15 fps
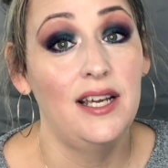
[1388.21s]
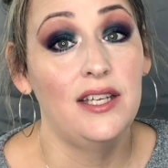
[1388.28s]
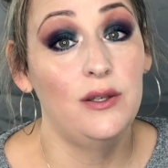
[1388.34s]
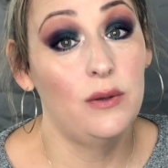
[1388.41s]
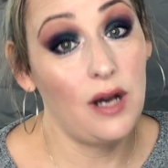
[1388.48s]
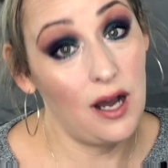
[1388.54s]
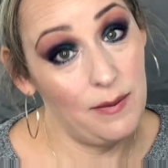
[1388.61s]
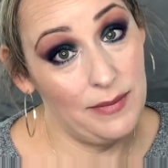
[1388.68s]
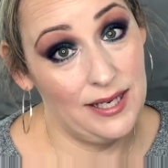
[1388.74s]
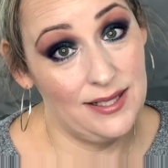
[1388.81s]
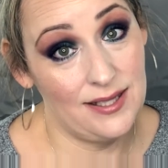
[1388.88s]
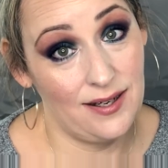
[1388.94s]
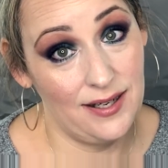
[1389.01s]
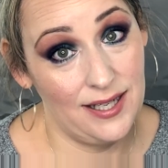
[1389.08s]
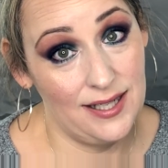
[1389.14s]
you
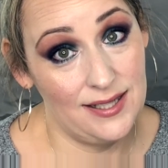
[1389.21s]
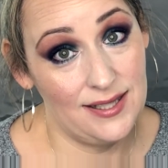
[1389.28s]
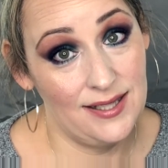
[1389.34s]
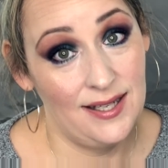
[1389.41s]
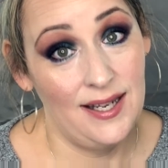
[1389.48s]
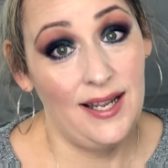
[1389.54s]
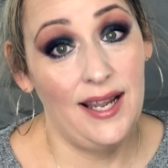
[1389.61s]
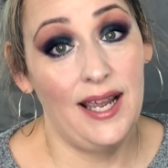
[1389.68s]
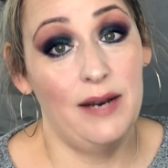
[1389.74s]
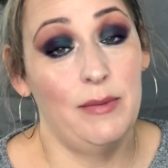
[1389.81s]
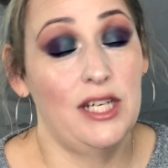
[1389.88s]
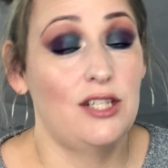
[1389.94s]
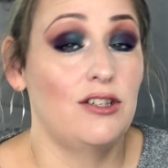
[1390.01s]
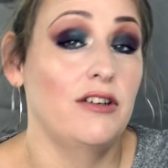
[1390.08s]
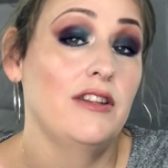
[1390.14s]
comment on it, and
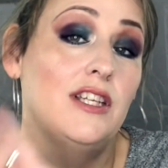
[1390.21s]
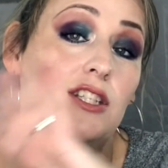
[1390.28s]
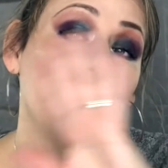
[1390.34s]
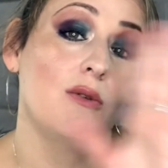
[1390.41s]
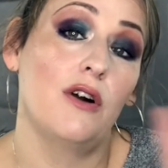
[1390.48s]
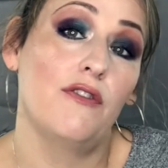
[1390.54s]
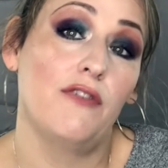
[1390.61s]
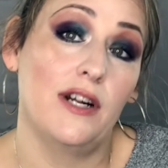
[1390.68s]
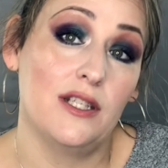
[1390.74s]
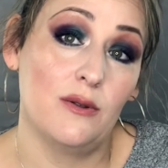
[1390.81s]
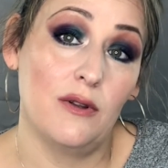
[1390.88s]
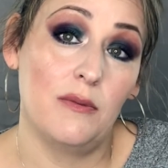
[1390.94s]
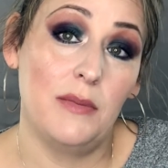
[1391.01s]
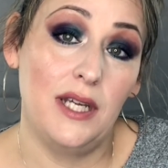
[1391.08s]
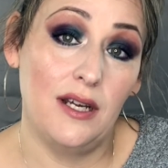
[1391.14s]
make sure that you are friends
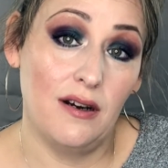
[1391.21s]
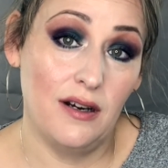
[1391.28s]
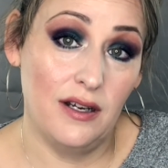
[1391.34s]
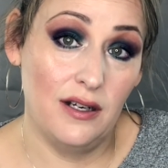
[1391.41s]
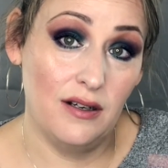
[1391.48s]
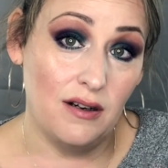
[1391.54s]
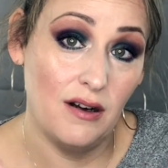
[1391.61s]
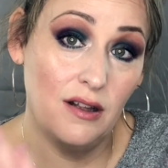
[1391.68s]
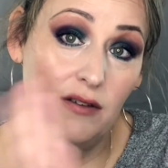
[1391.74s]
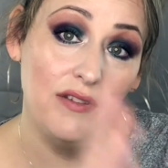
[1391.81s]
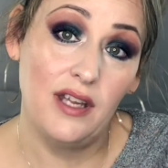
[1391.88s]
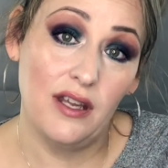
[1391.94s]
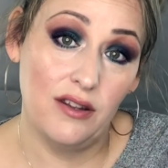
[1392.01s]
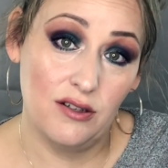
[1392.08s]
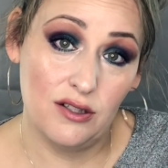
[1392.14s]
with me on all of
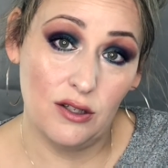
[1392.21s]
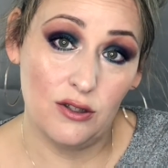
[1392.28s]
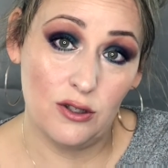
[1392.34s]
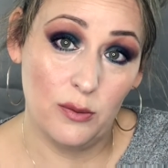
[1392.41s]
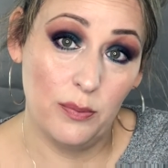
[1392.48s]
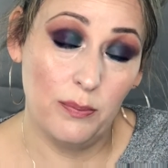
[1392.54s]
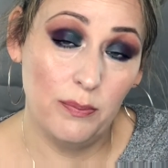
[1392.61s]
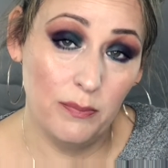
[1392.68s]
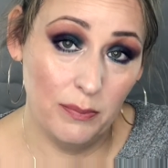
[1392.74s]
the other social